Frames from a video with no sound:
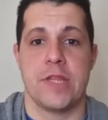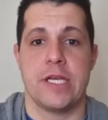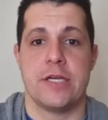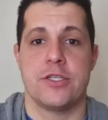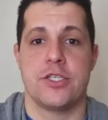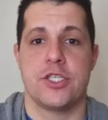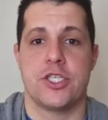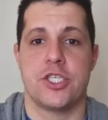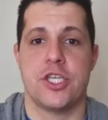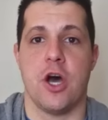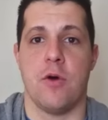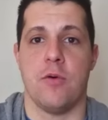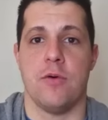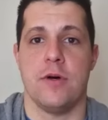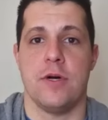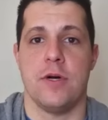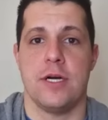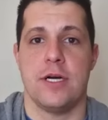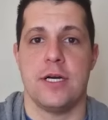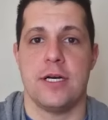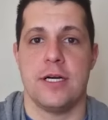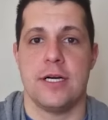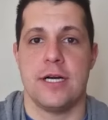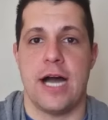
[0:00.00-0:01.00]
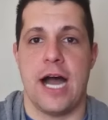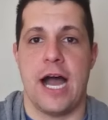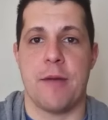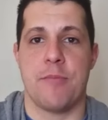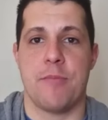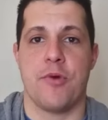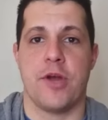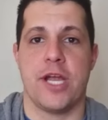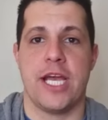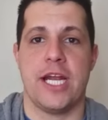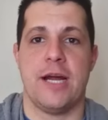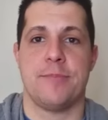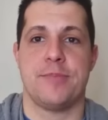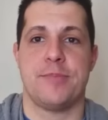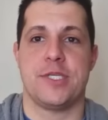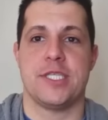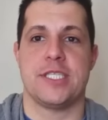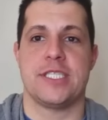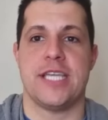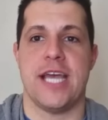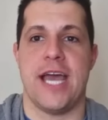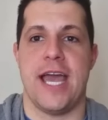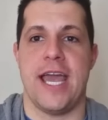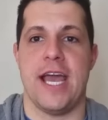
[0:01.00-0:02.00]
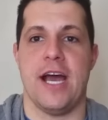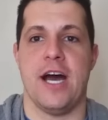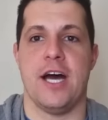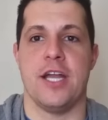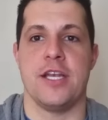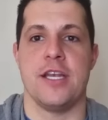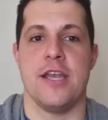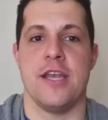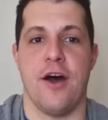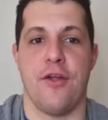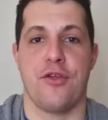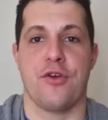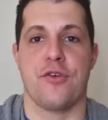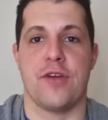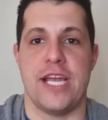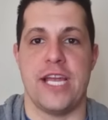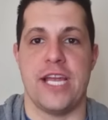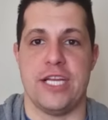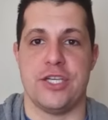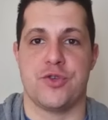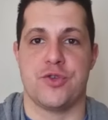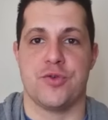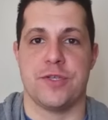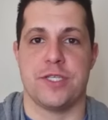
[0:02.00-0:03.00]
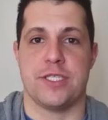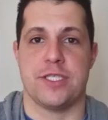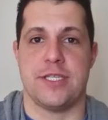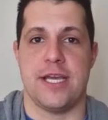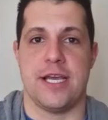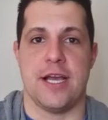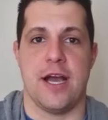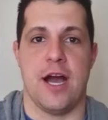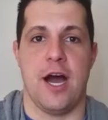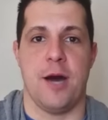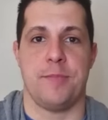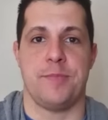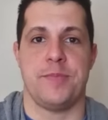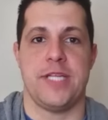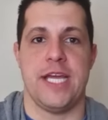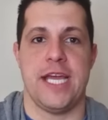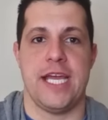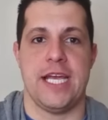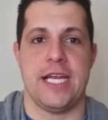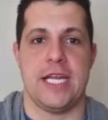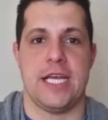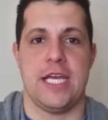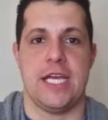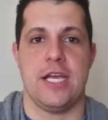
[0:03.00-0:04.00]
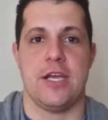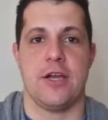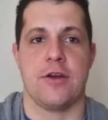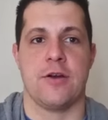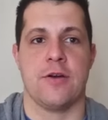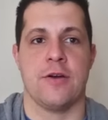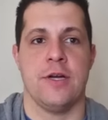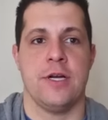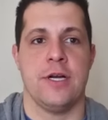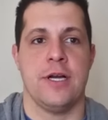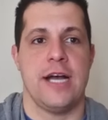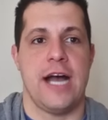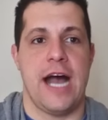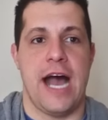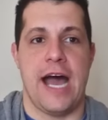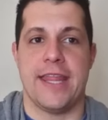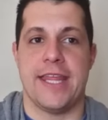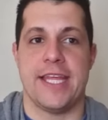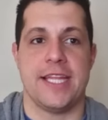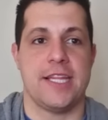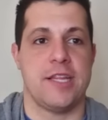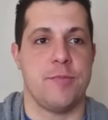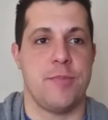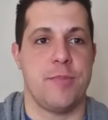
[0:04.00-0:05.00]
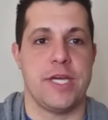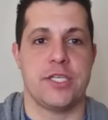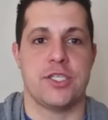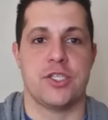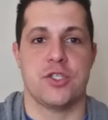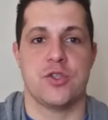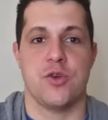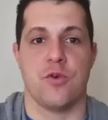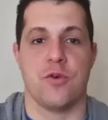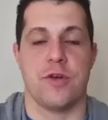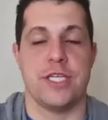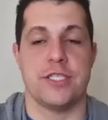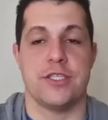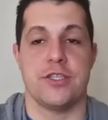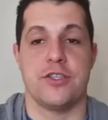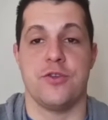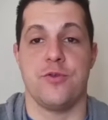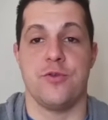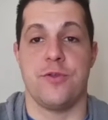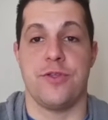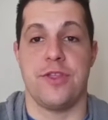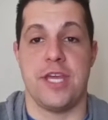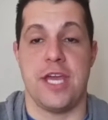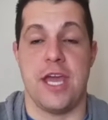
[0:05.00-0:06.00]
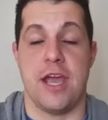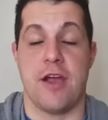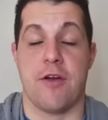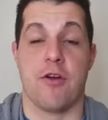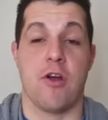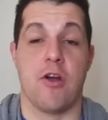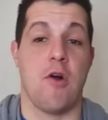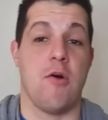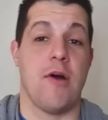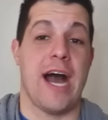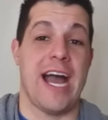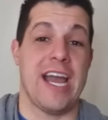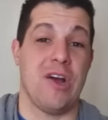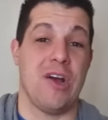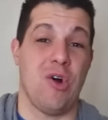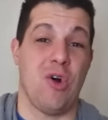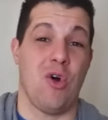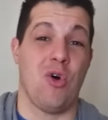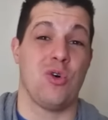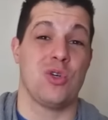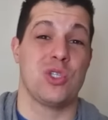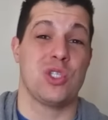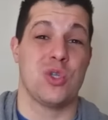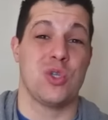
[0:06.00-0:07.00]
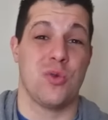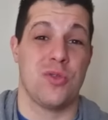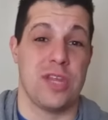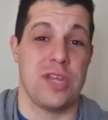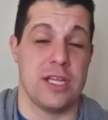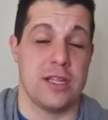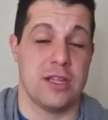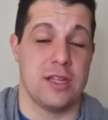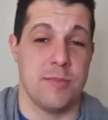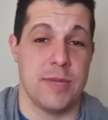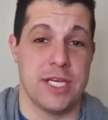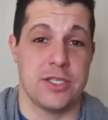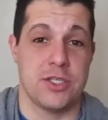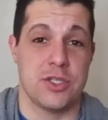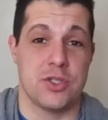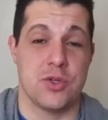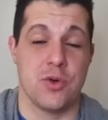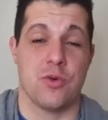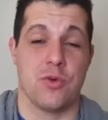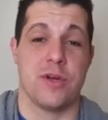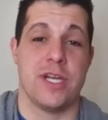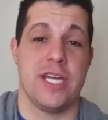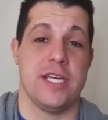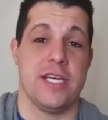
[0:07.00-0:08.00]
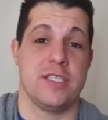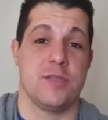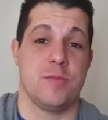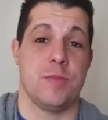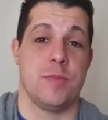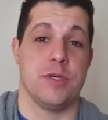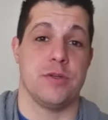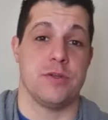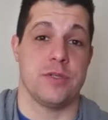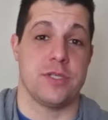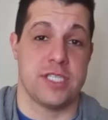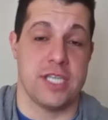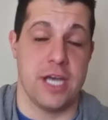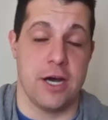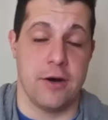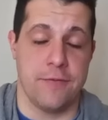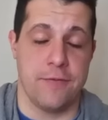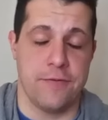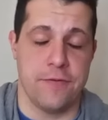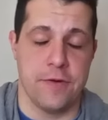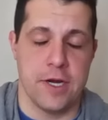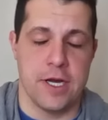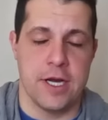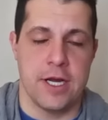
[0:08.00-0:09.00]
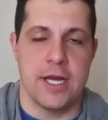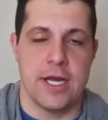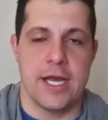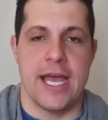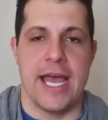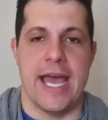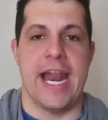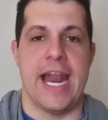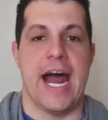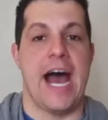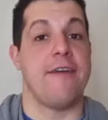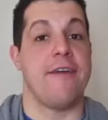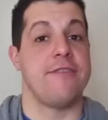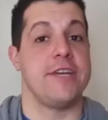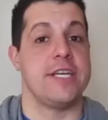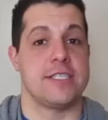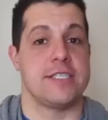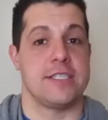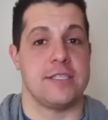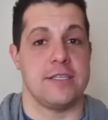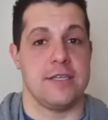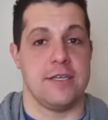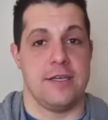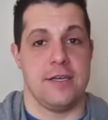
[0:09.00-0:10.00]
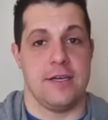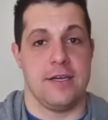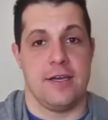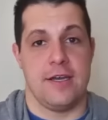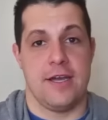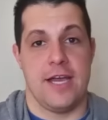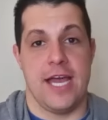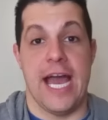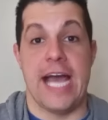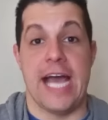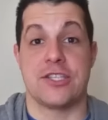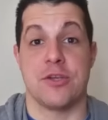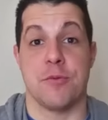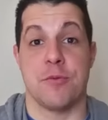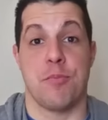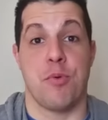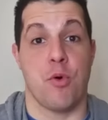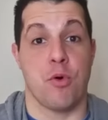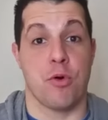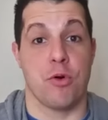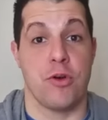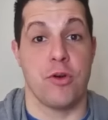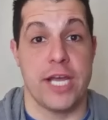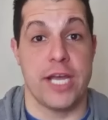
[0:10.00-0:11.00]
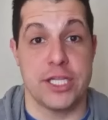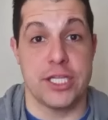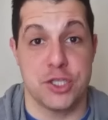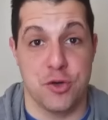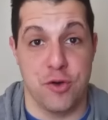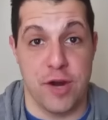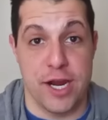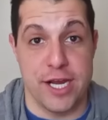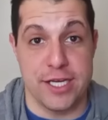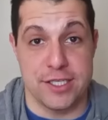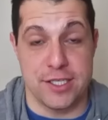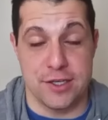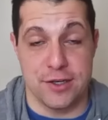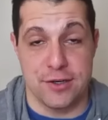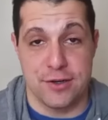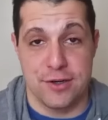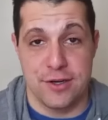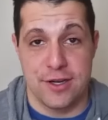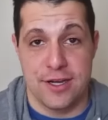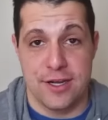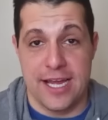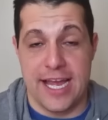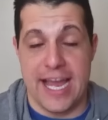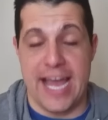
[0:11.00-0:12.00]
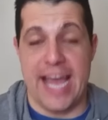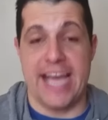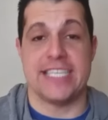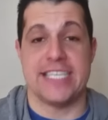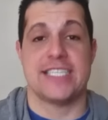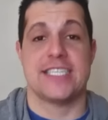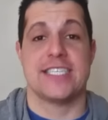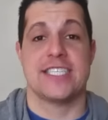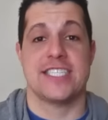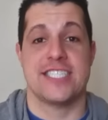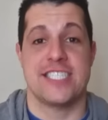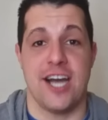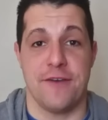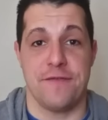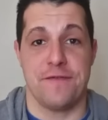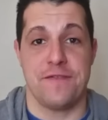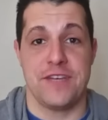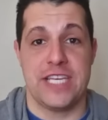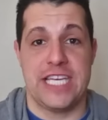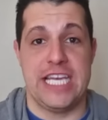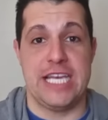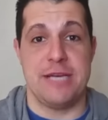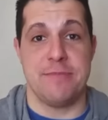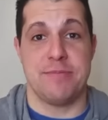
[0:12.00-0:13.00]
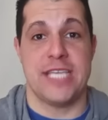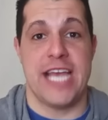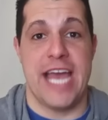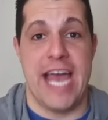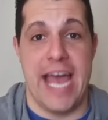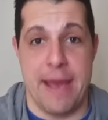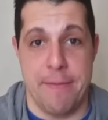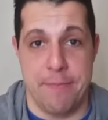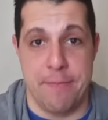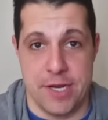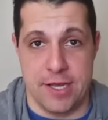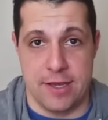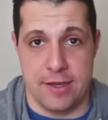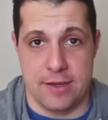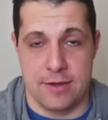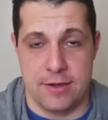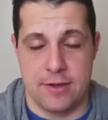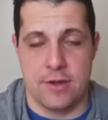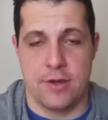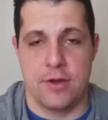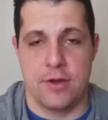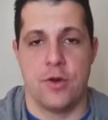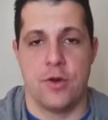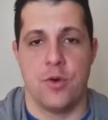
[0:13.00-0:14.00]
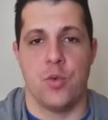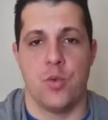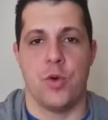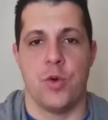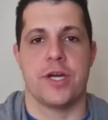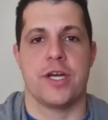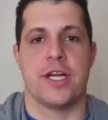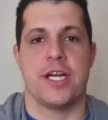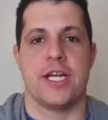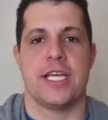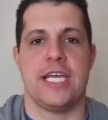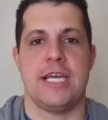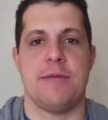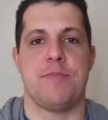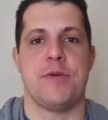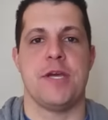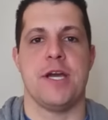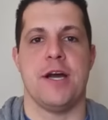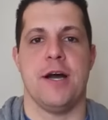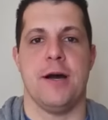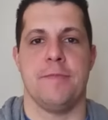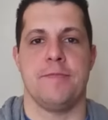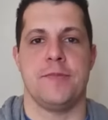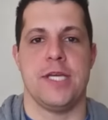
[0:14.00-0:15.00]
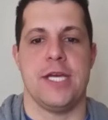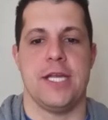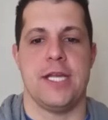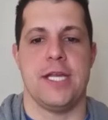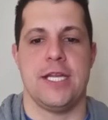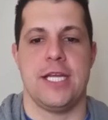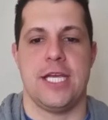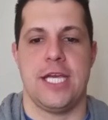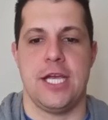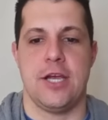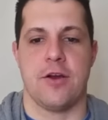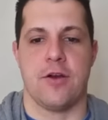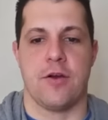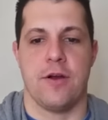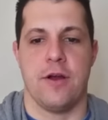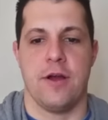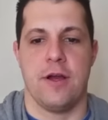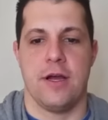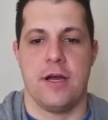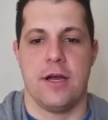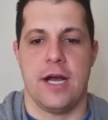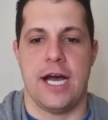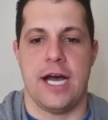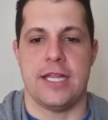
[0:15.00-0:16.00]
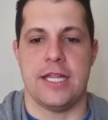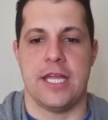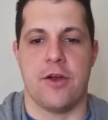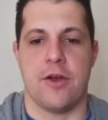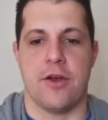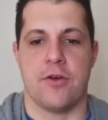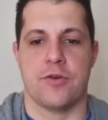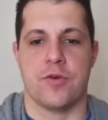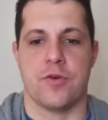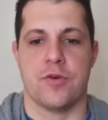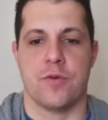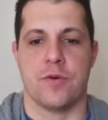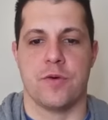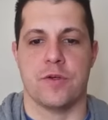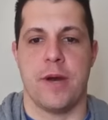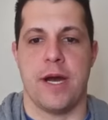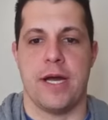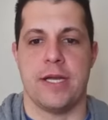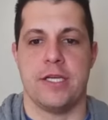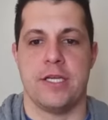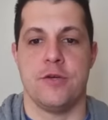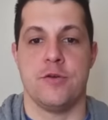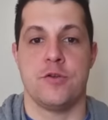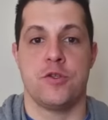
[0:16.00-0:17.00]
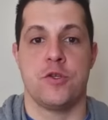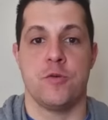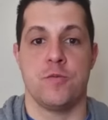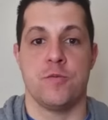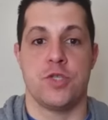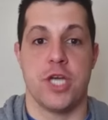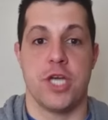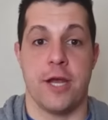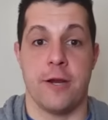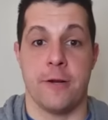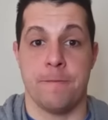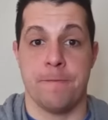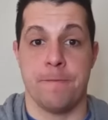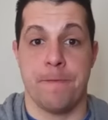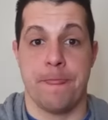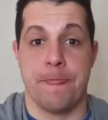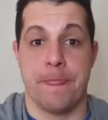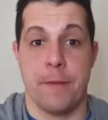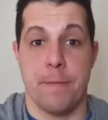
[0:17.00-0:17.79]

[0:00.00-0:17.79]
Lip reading: So I bring it up to say another interesting update here. I think the big story is Adu Thierro. I also think the big story is Bill Self. And obviously, as the portal gets crazier, as stuff keeps happening, we're going to keep you updated here on the Aaron Torres Pod YouTube channel.